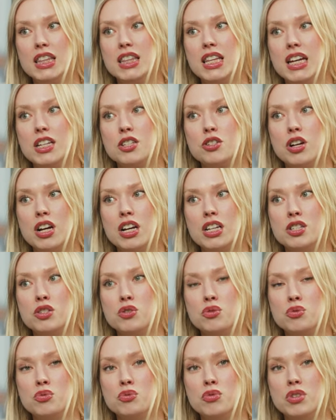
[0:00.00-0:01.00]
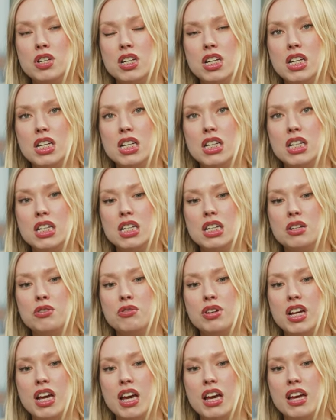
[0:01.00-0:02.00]
that tried to
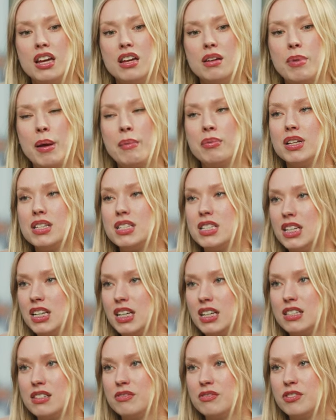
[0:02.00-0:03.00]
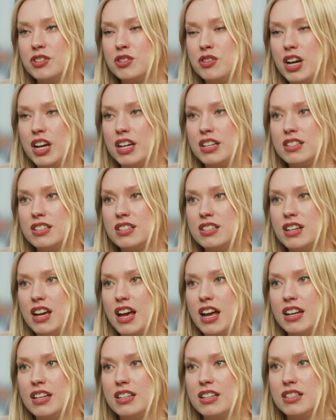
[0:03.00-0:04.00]
create paperless tickets for trains
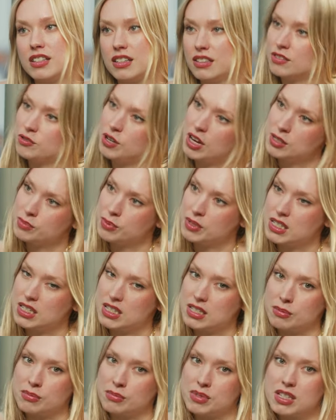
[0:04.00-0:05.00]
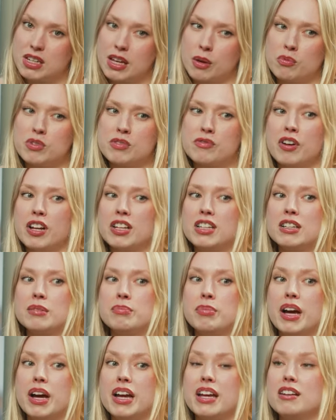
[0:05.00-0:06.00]
and okay. transport systems. It was funded
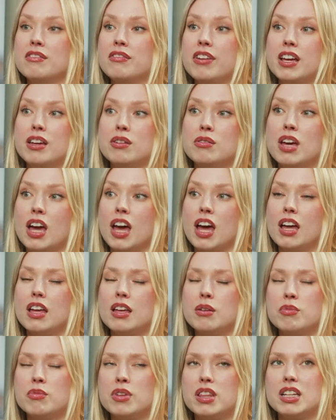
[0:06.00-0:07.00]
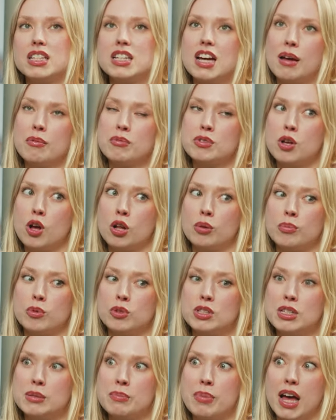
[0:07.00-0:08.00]
by Innovate UK. It, at the time, it was called
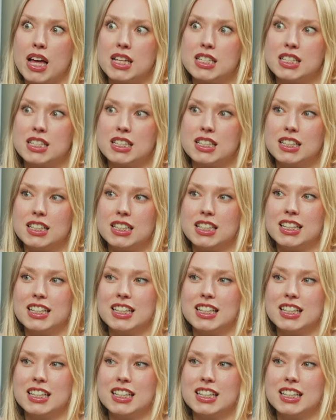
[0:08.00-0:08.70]
Multipass. Mm-hmm.